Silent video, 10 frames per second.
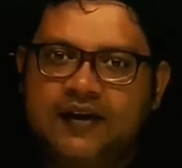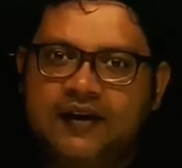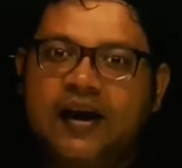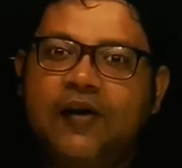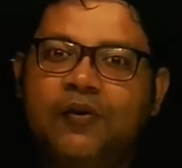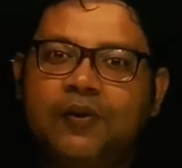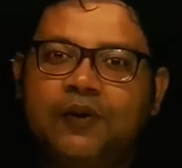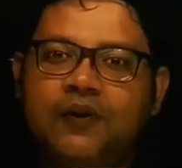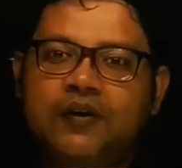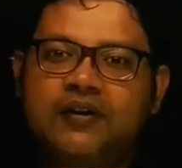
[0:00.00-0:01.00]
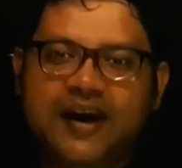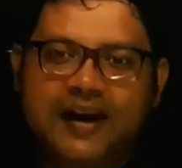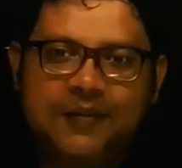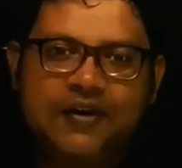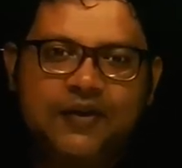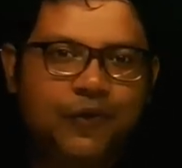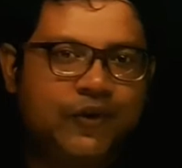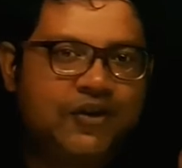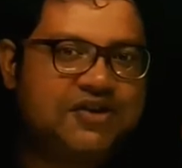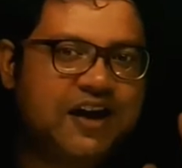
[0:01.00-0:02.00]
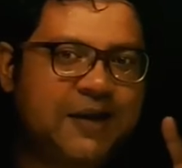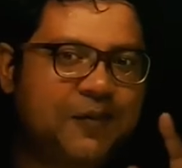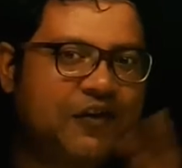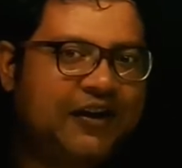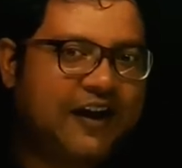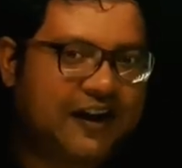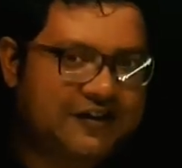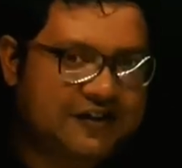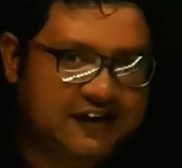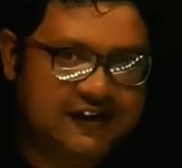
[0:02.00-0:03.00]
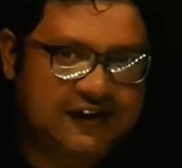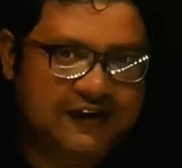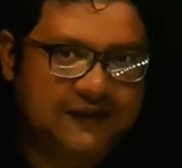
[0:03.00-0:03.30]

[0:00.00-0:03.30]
Now tell me which type of interaction is it?